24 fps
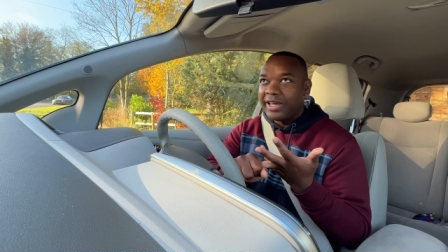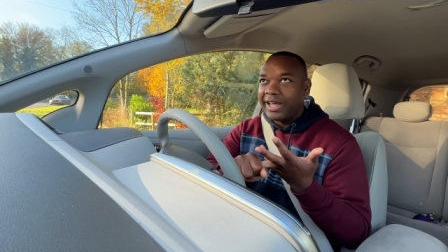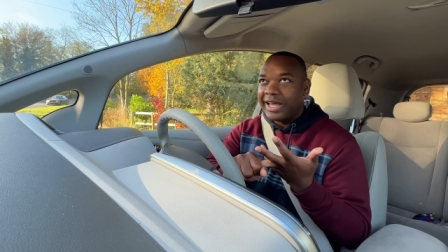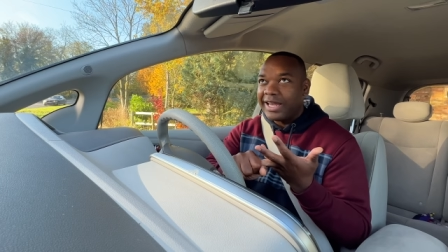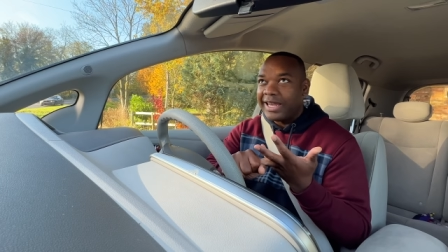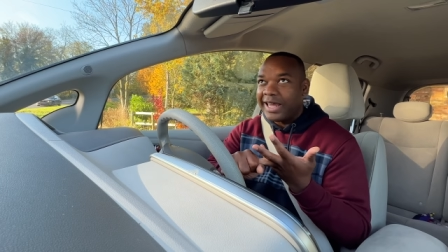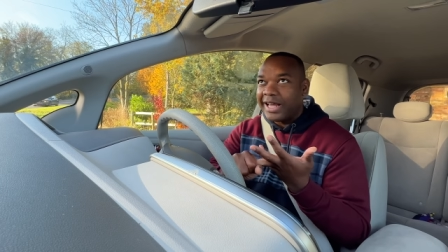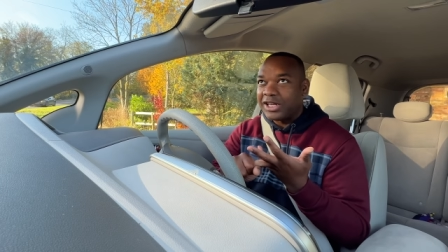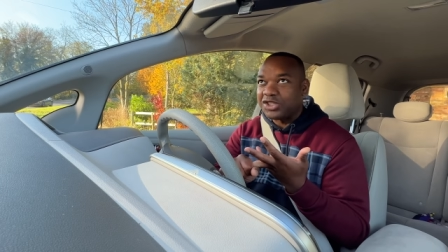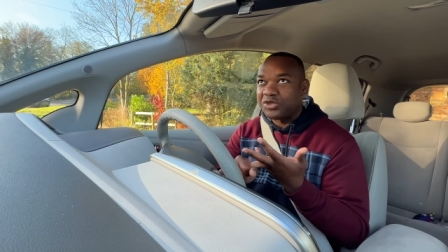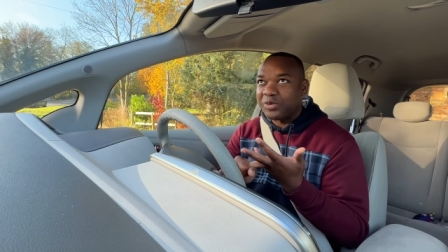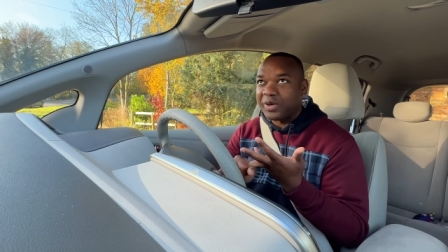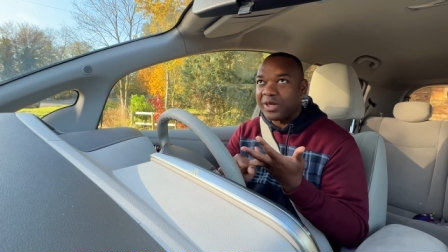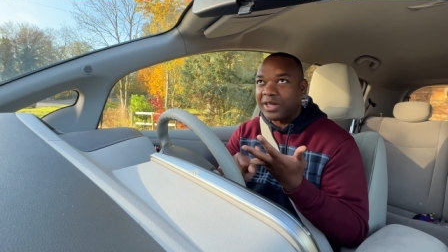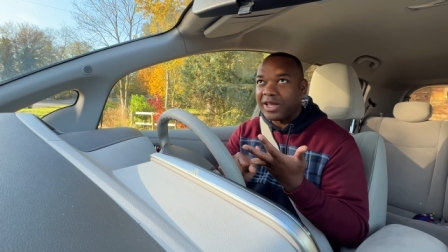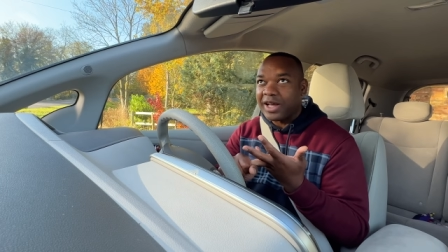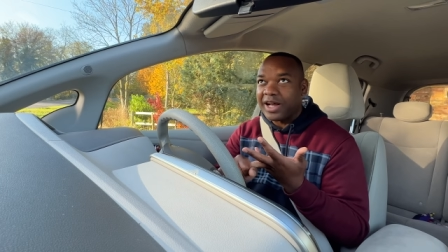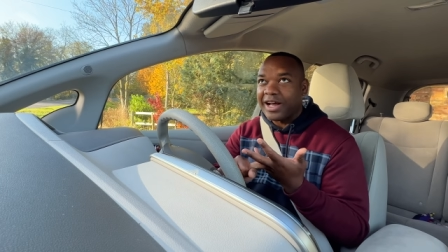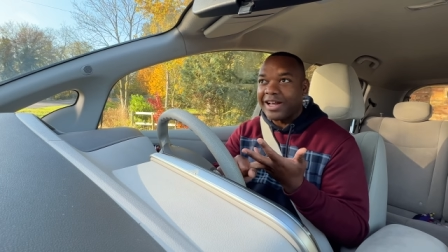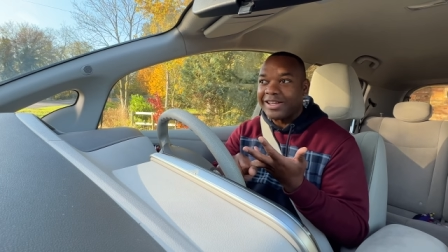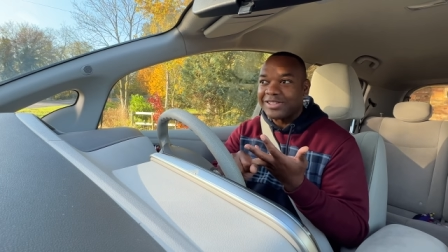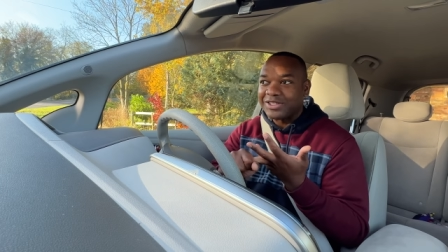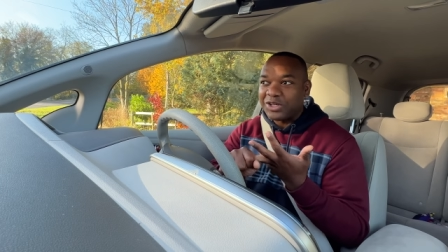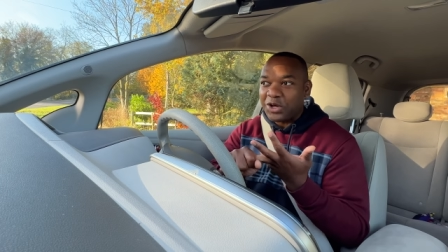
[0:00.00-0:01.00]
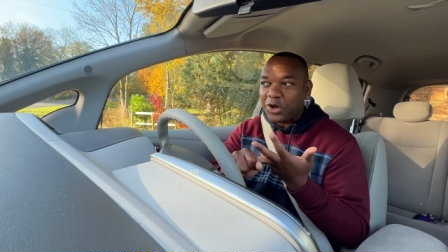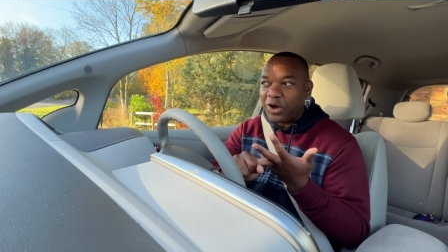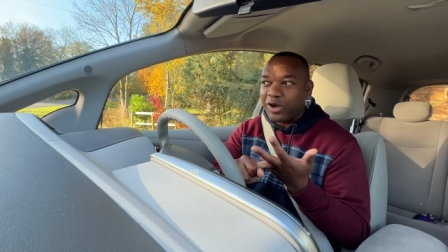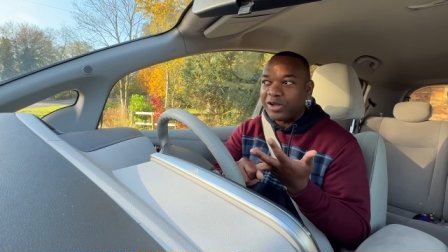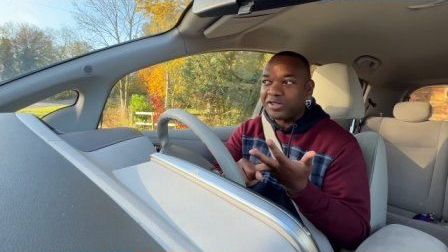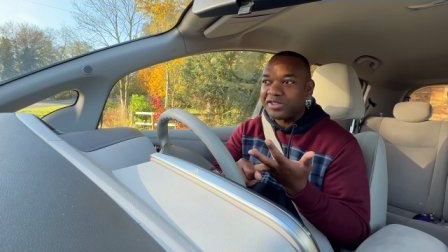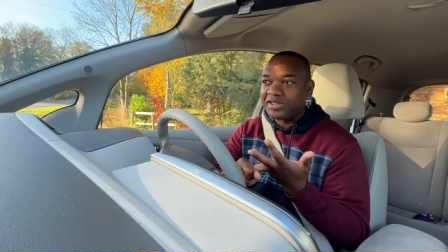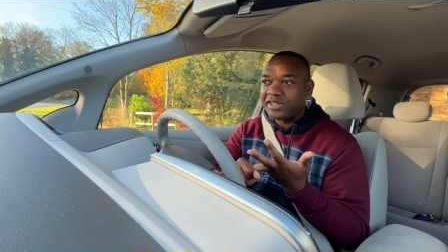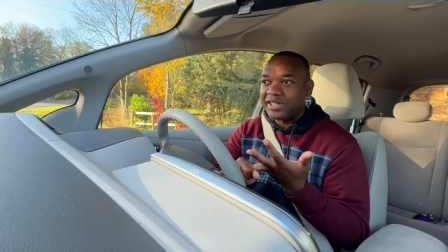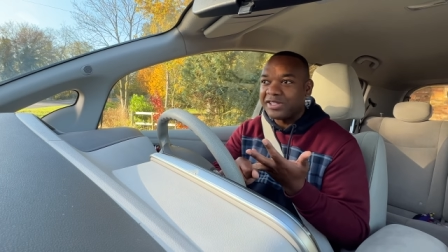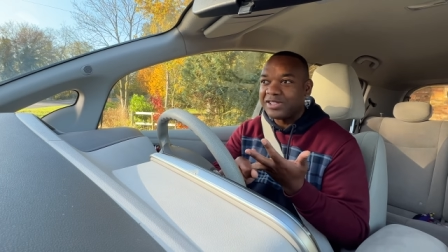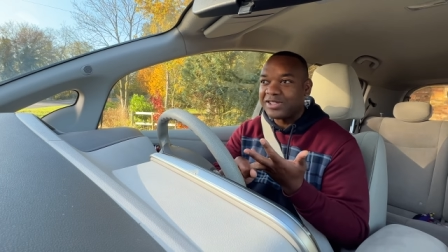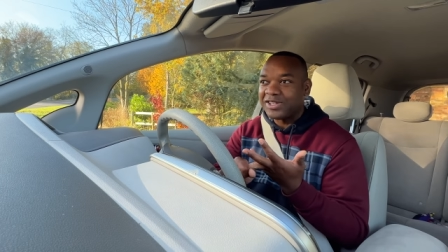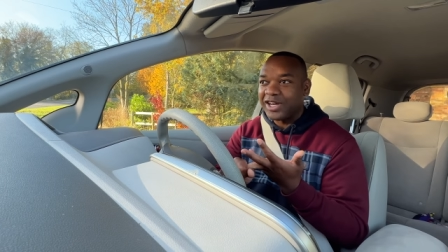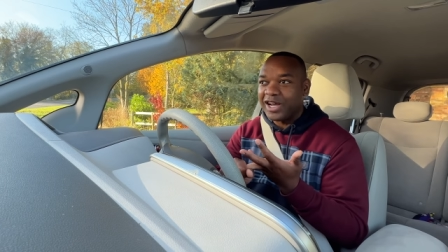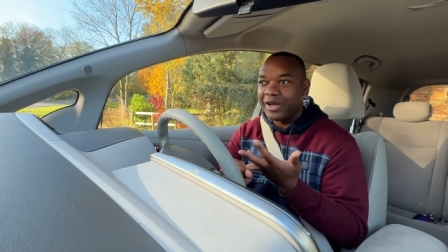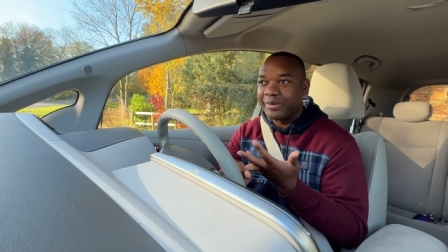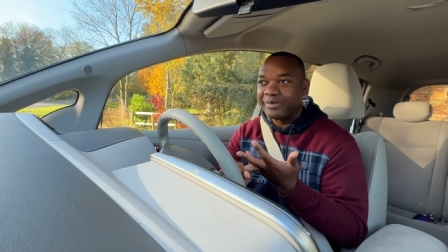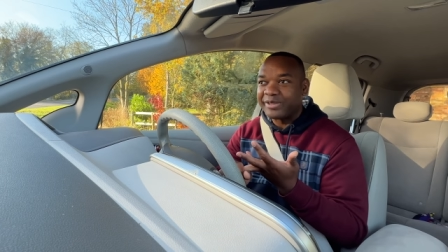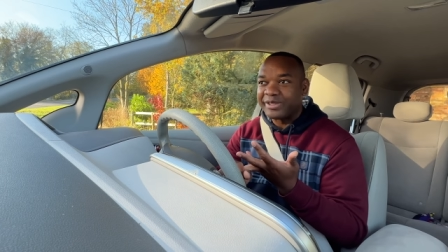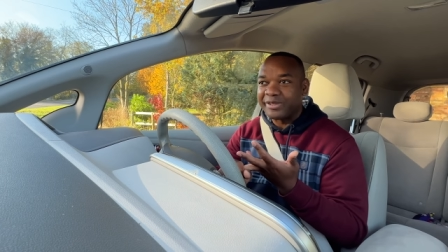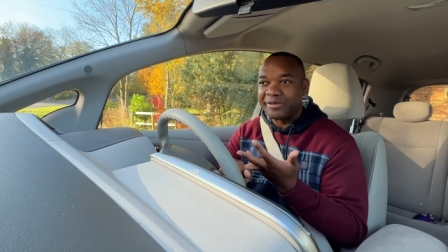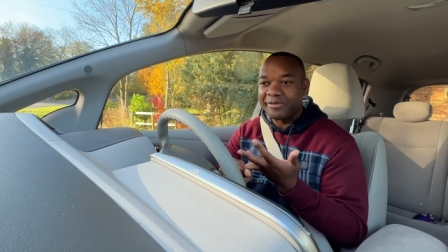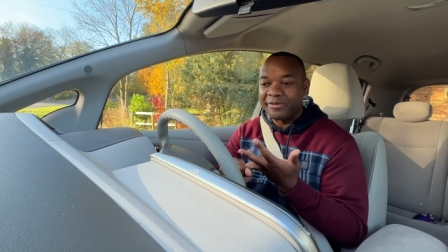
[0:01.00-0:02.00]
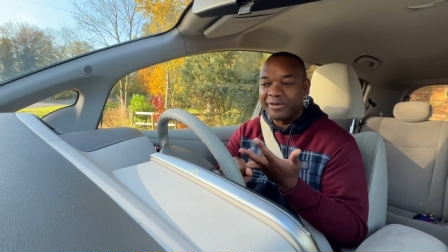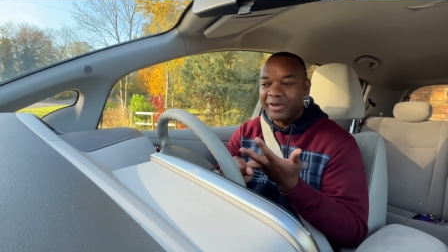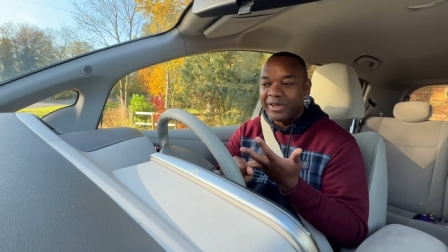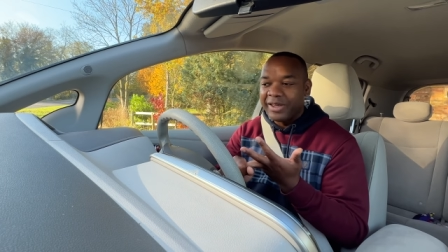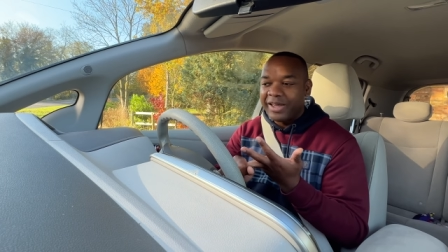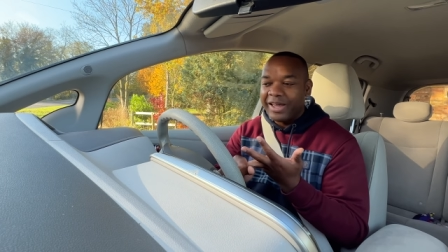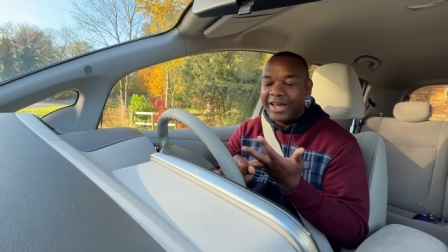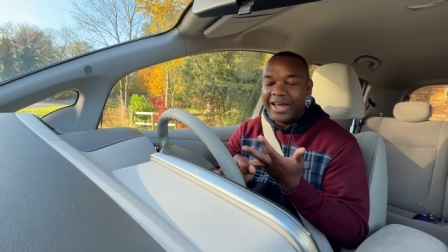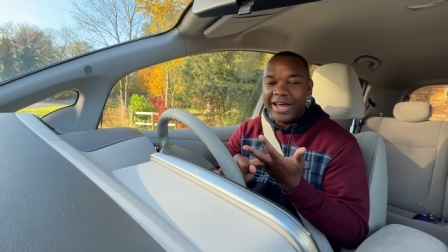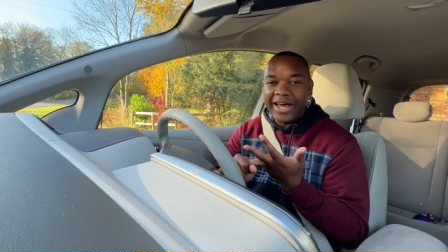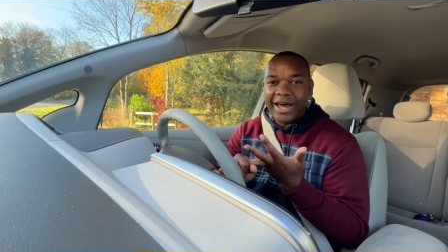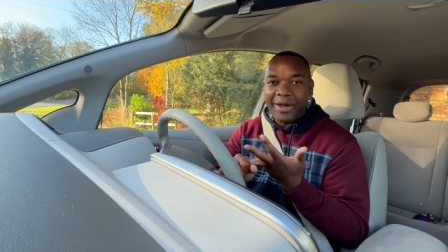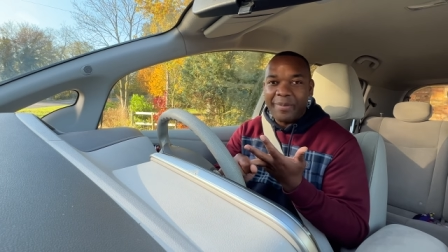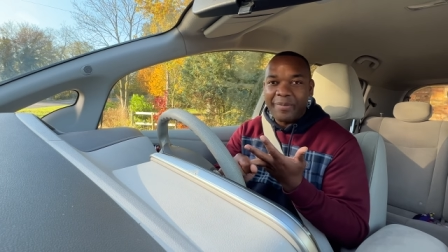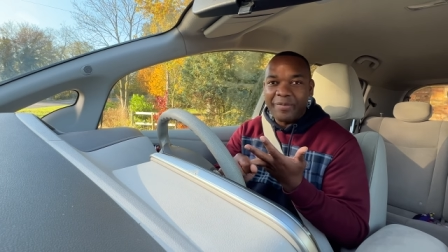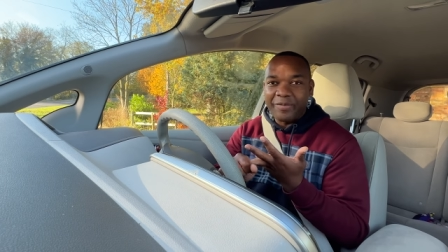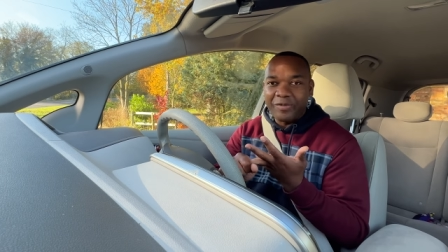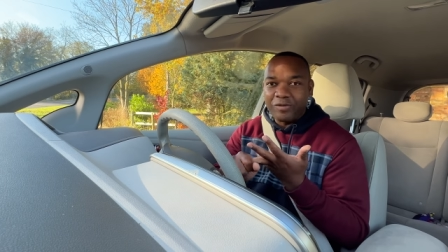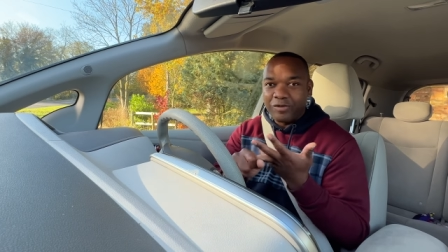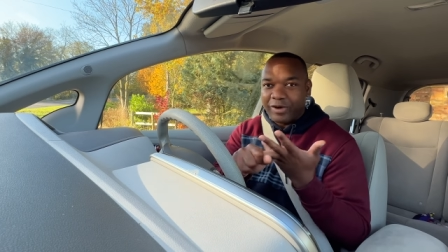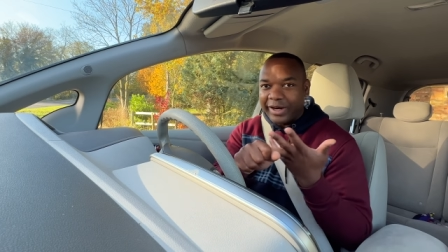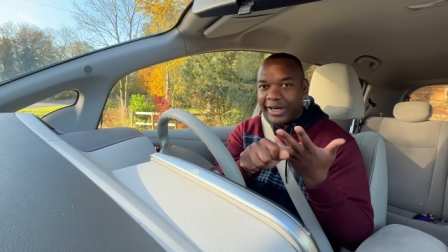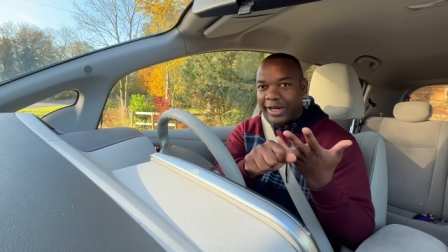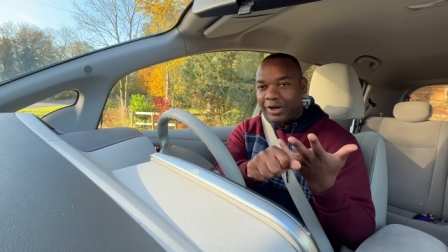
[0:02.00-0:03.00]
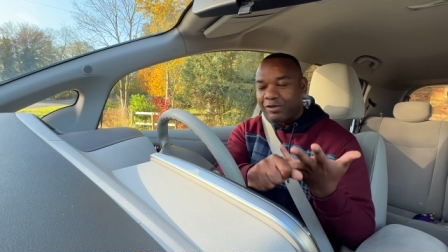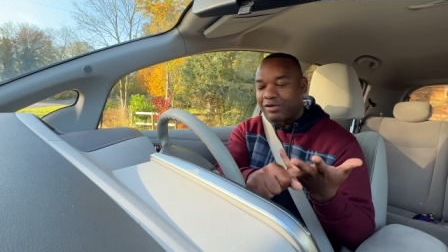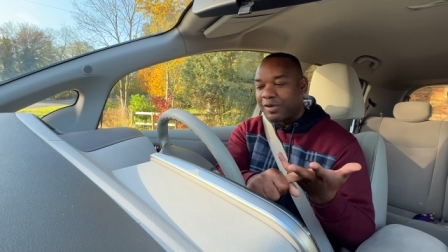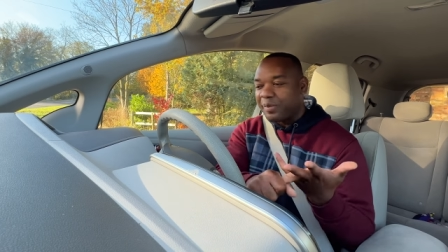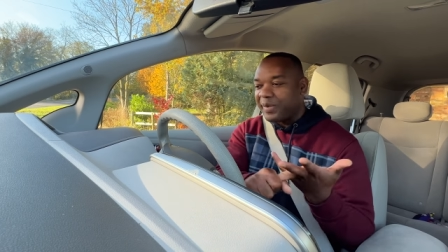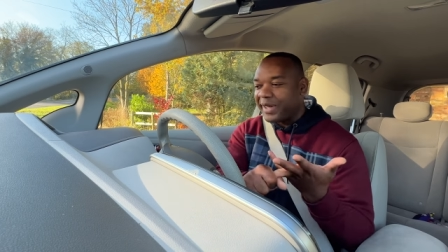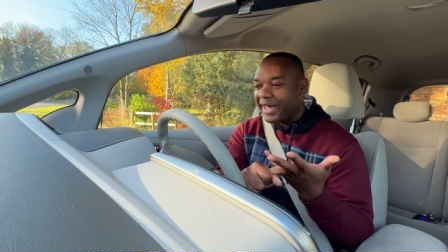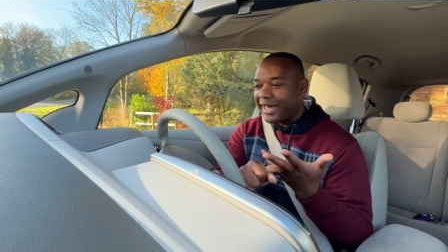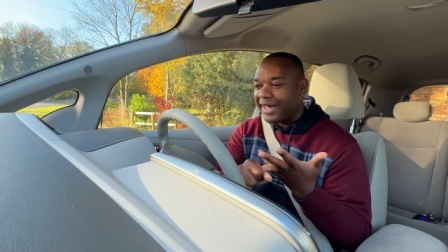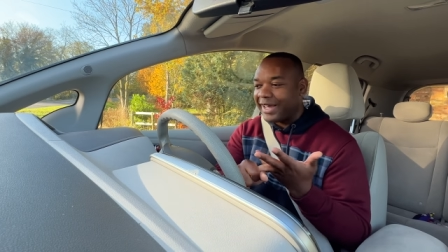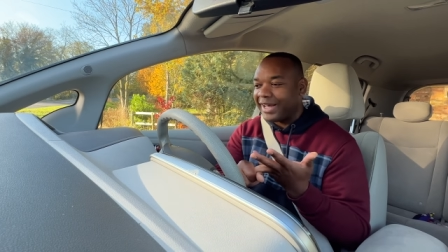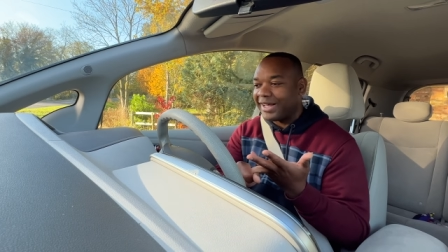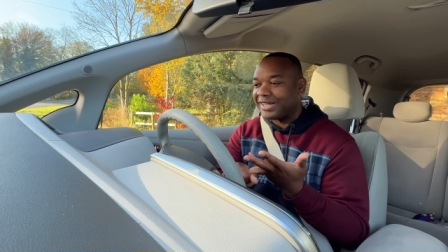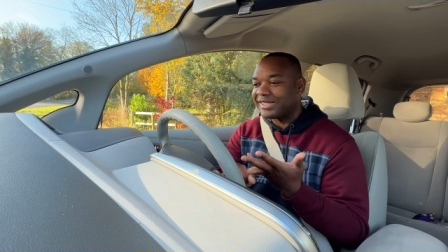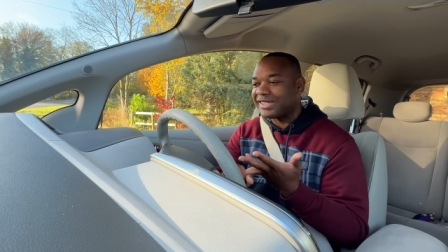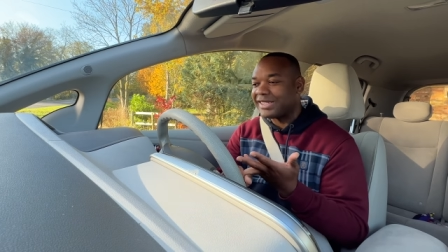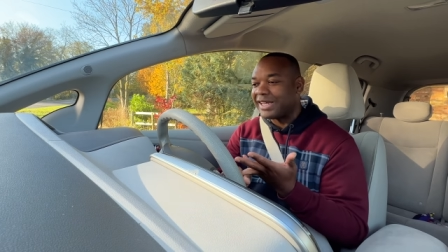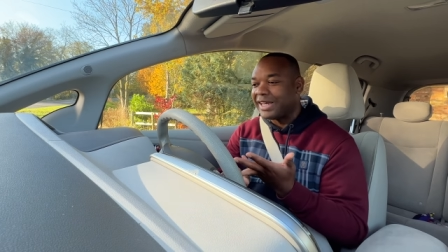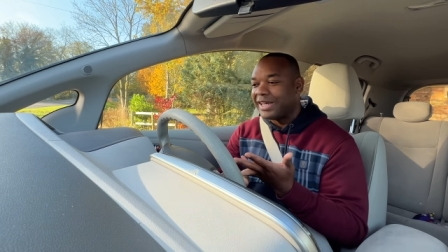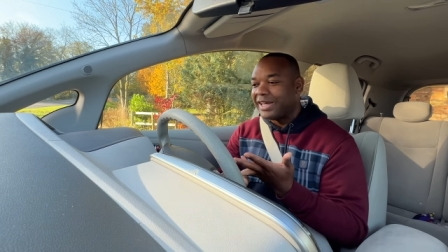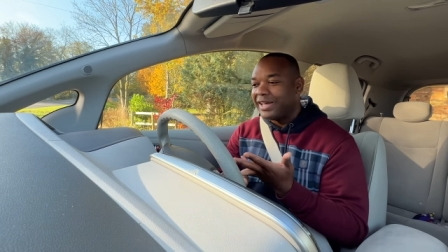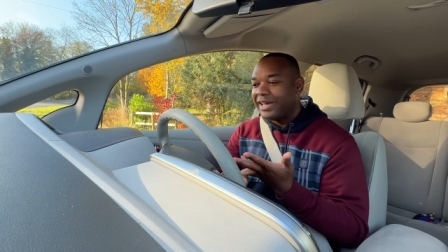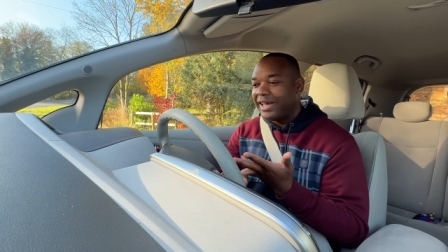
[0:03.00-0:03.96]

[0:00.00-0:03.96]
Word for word: electric cars cost in terms of um, running repairs.